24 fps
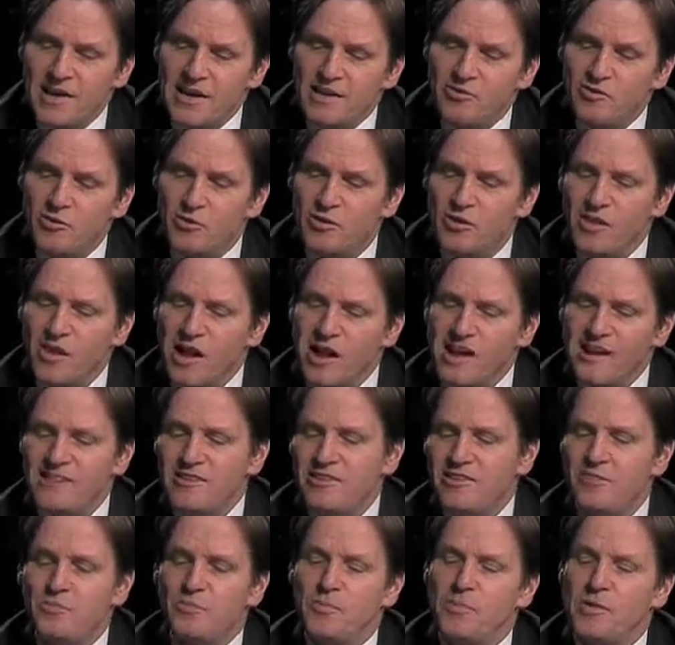So a lot of
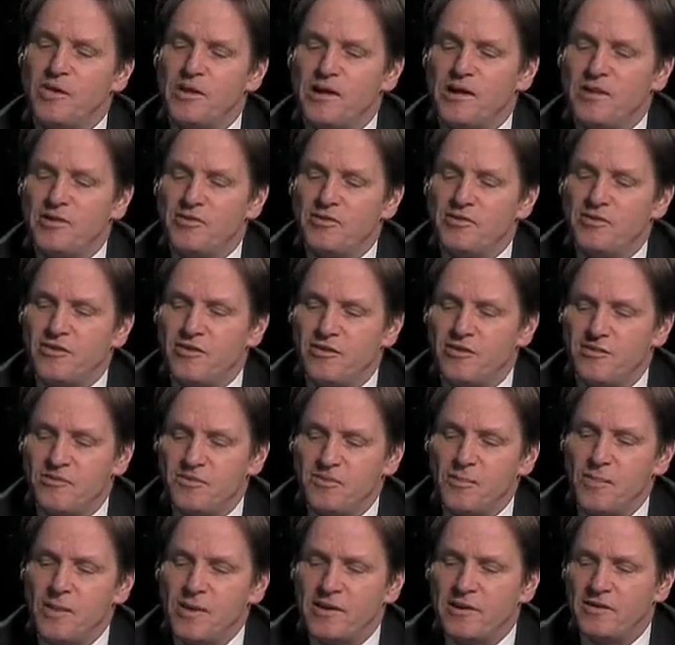these players have
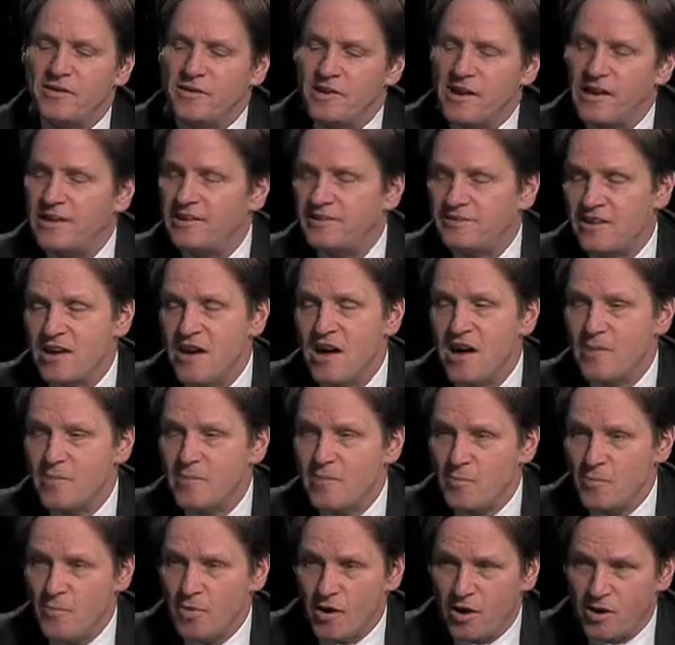spent a lot of time
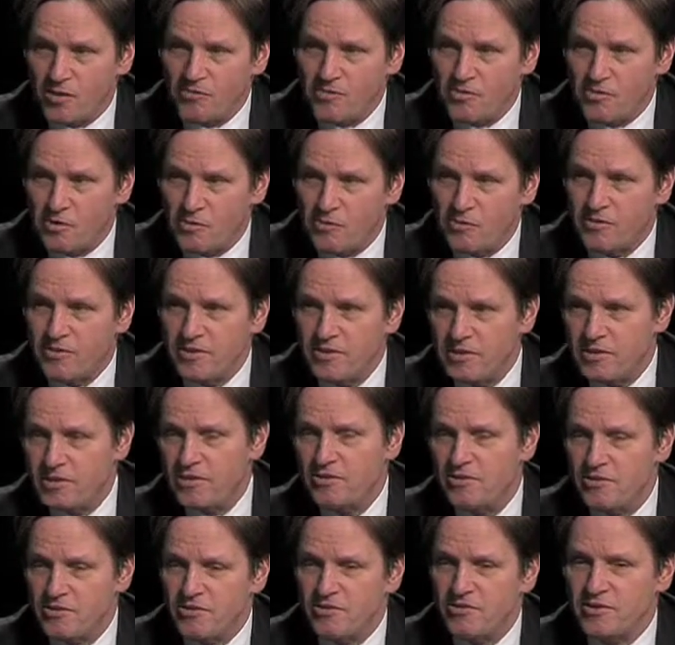in Boston over the
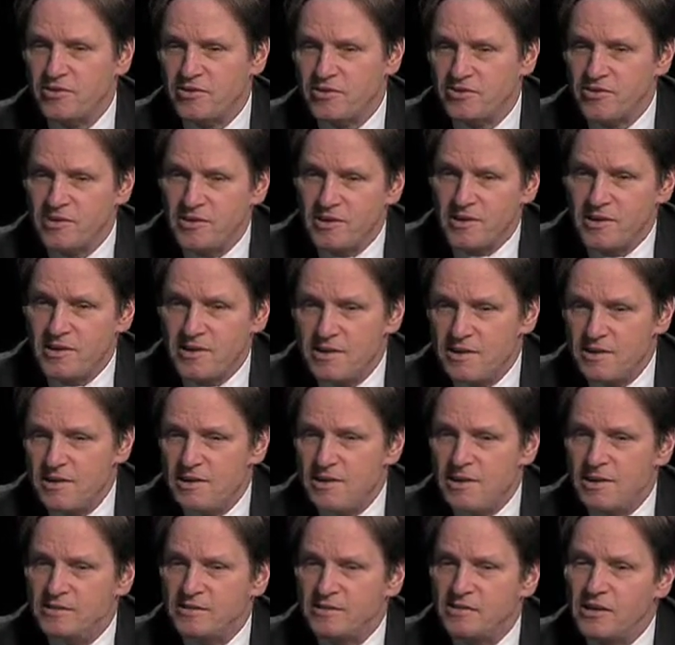years and
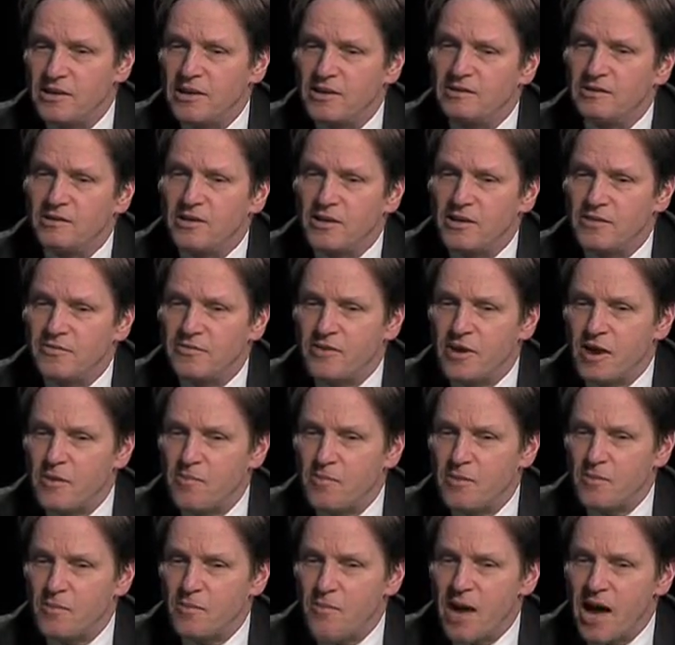love
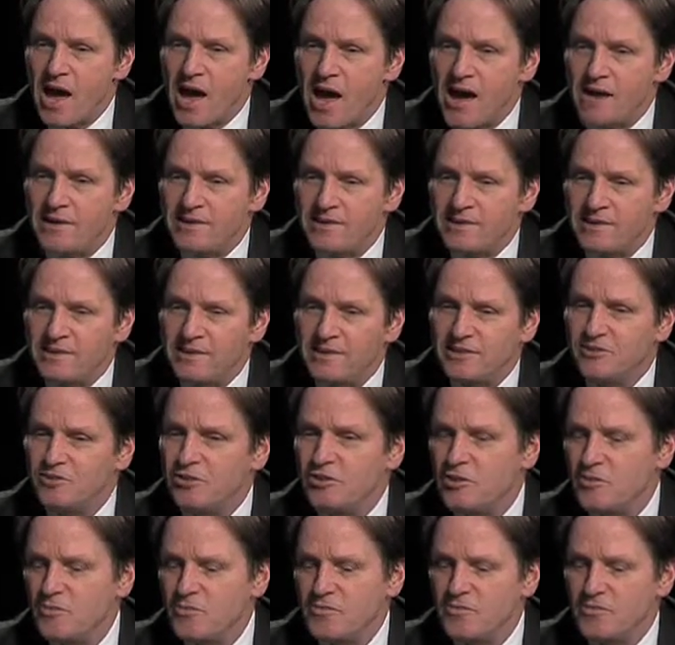coming back. In
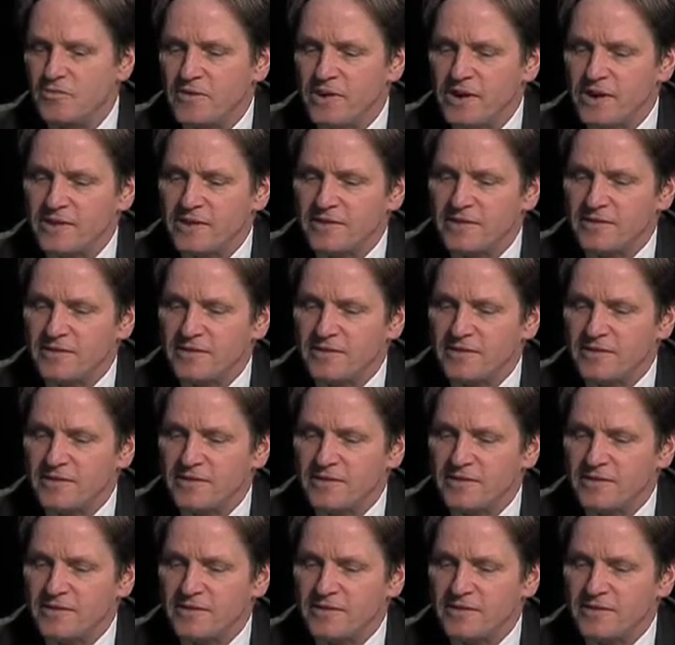terms of getting the